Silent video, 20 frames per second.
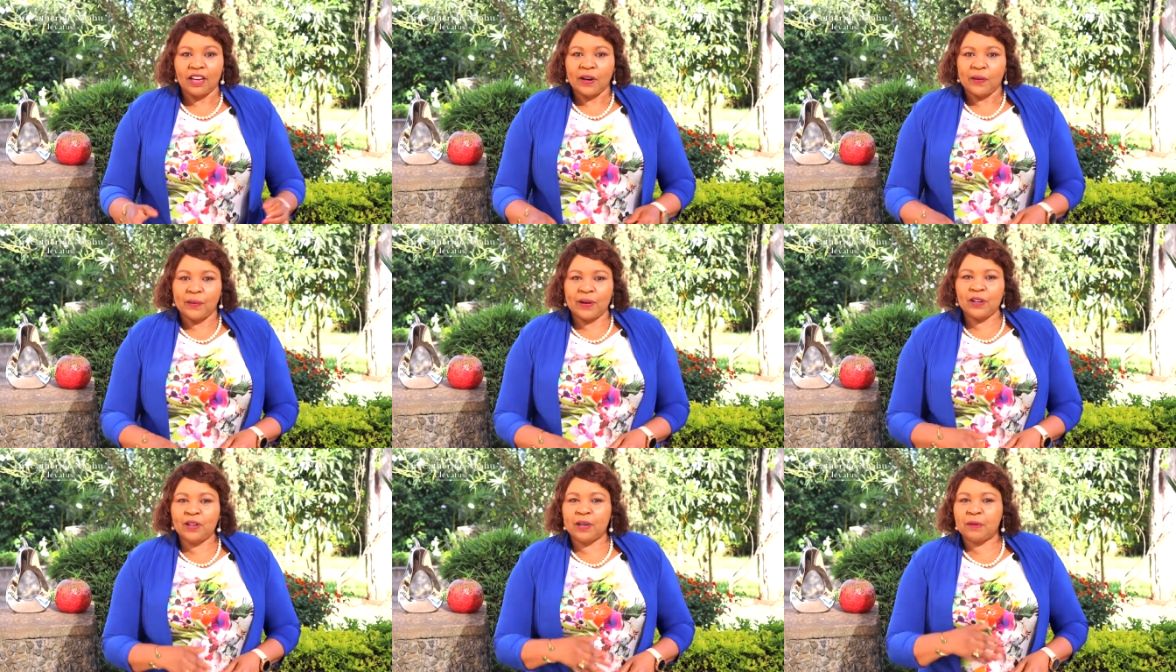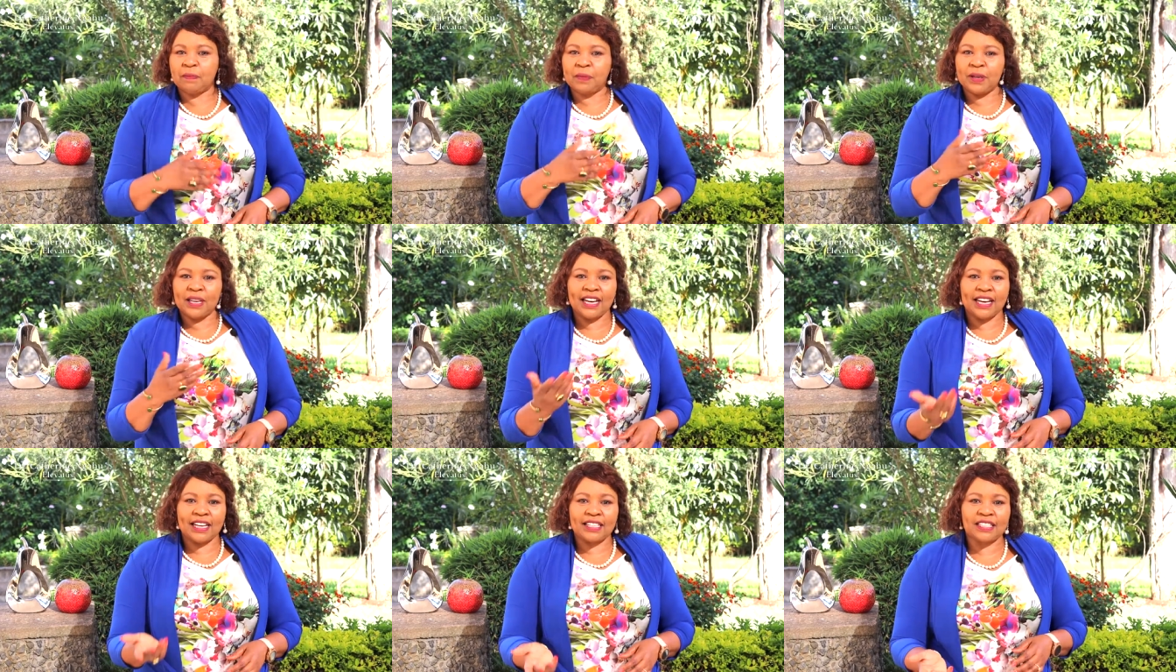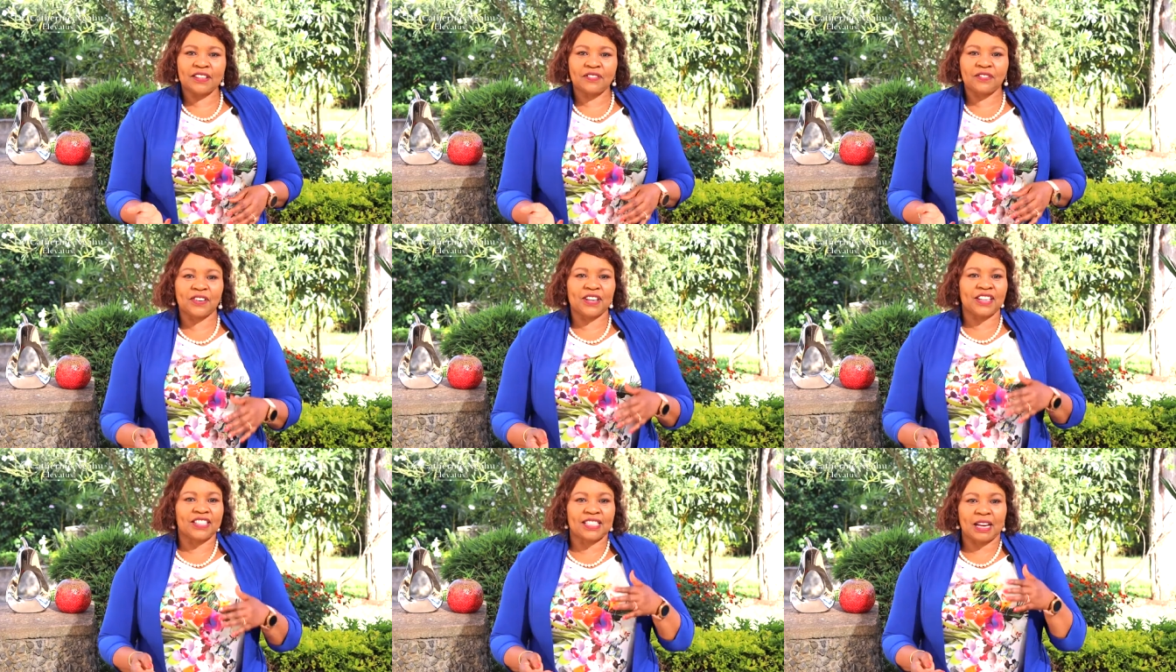when your peers and
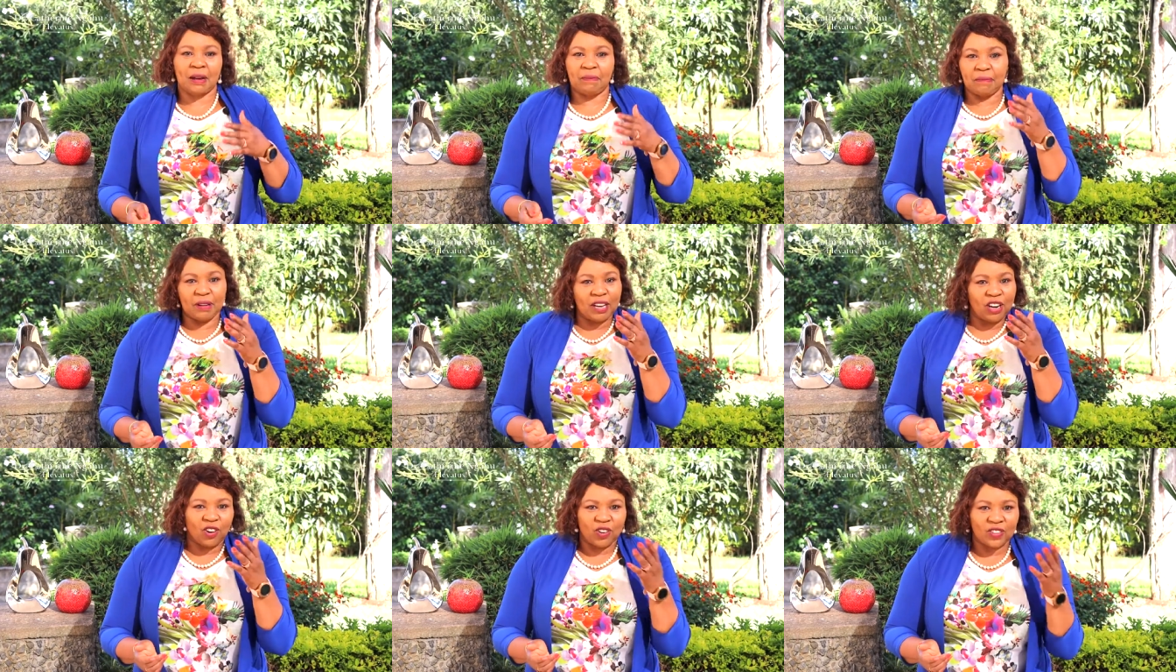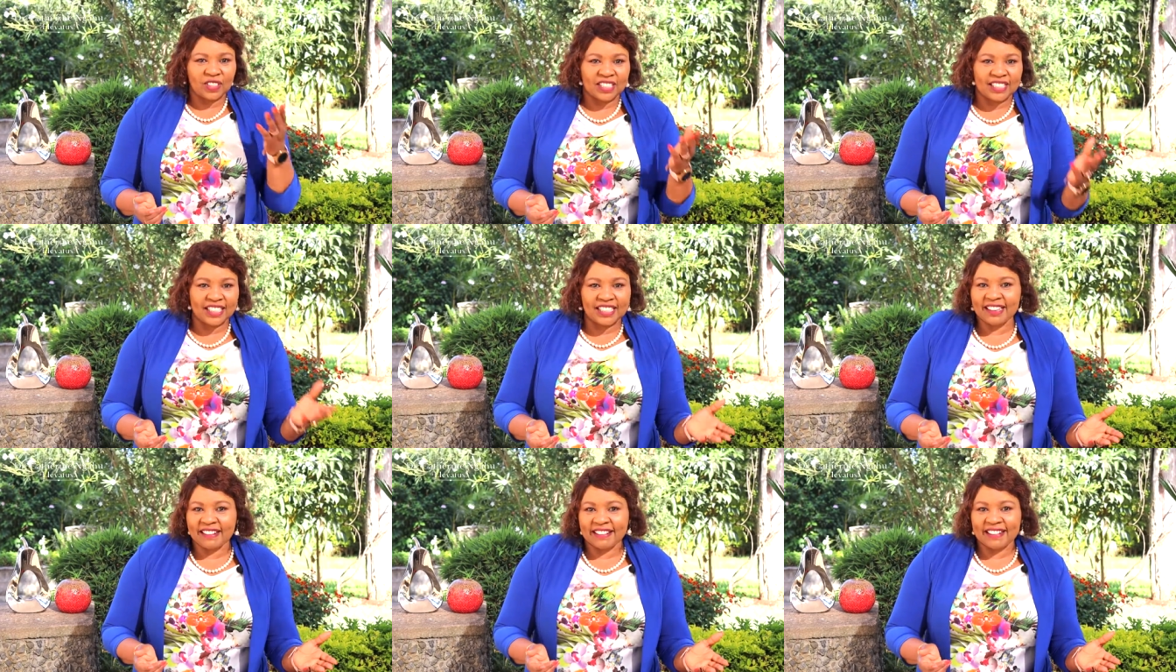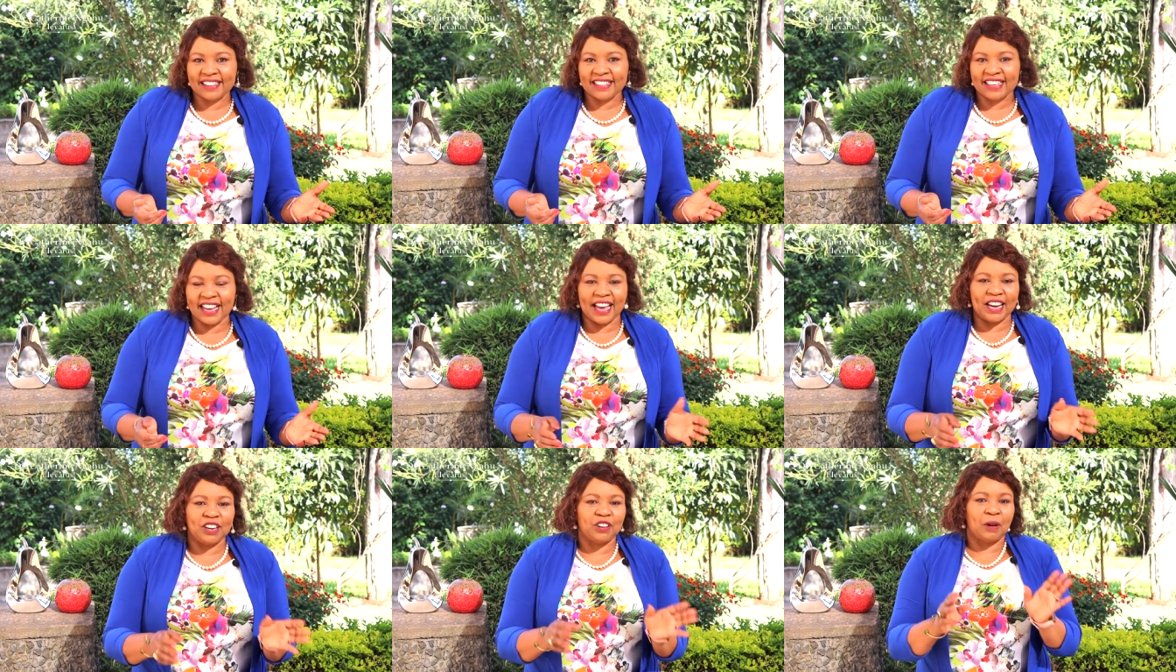friends are being considerate
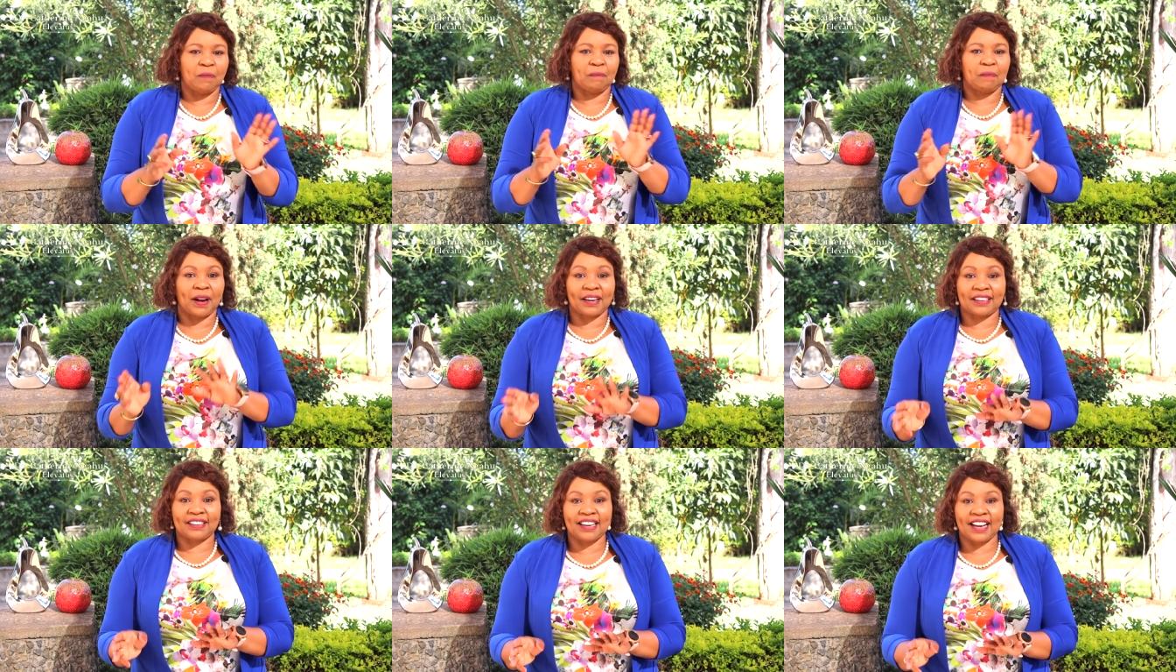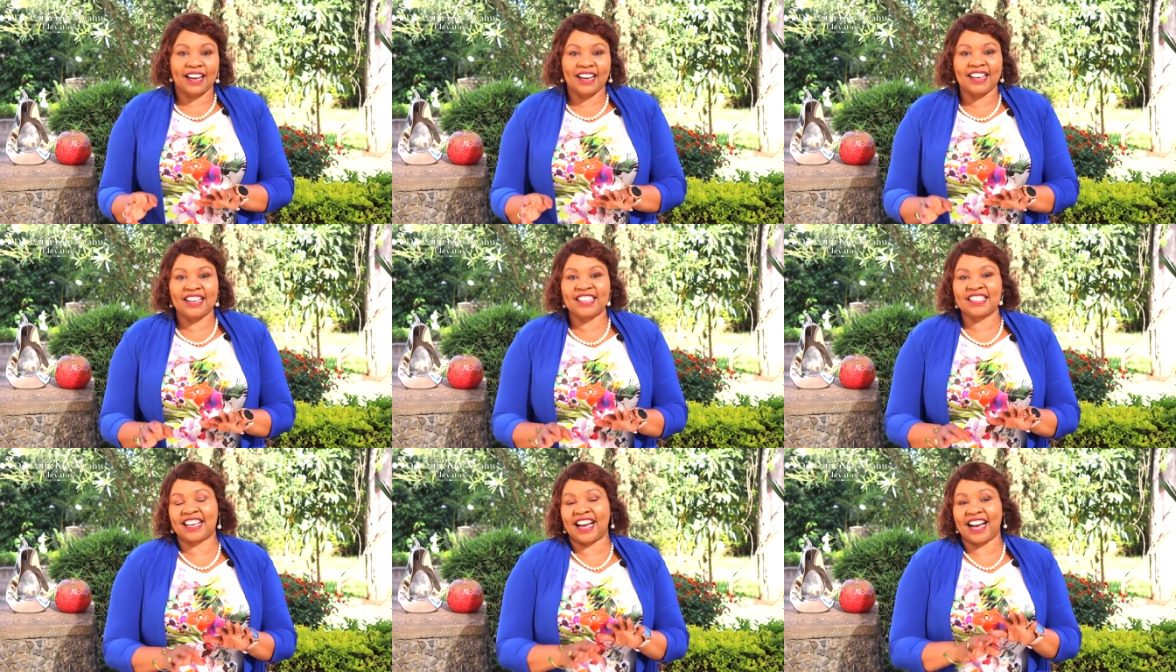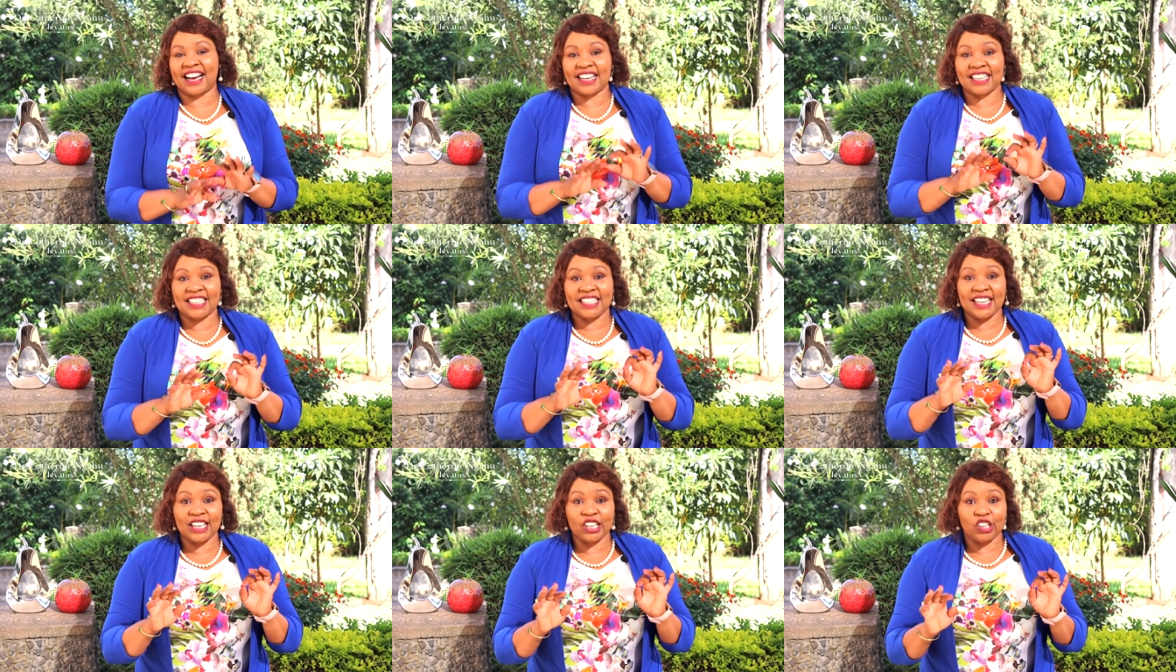and your partner is
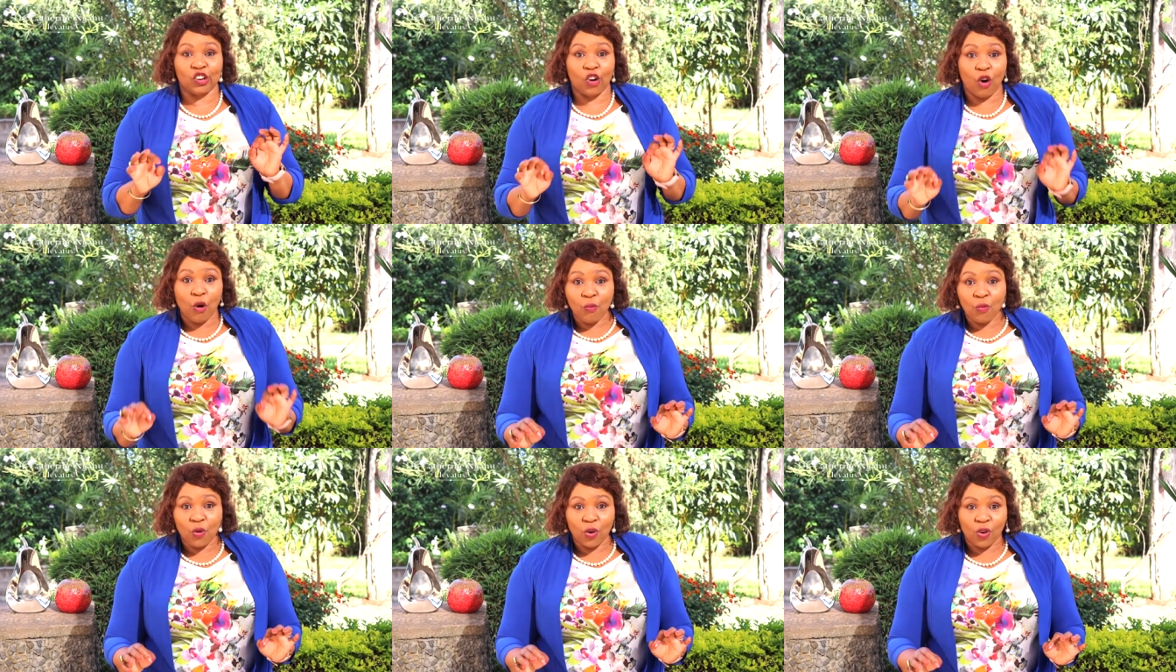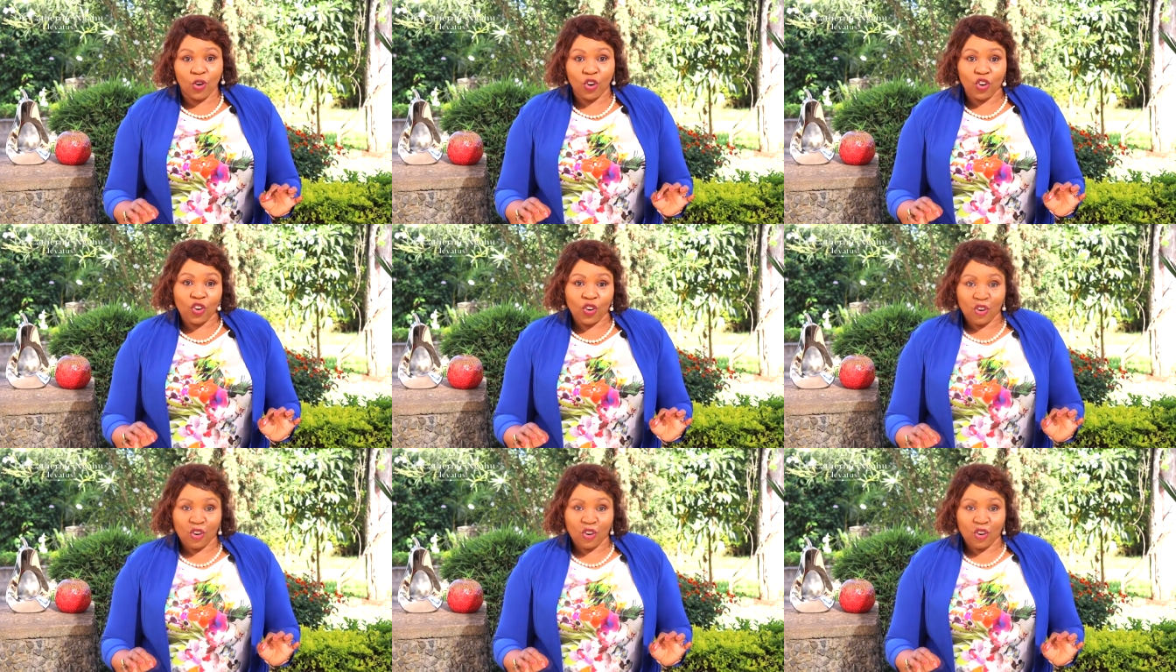acting normal.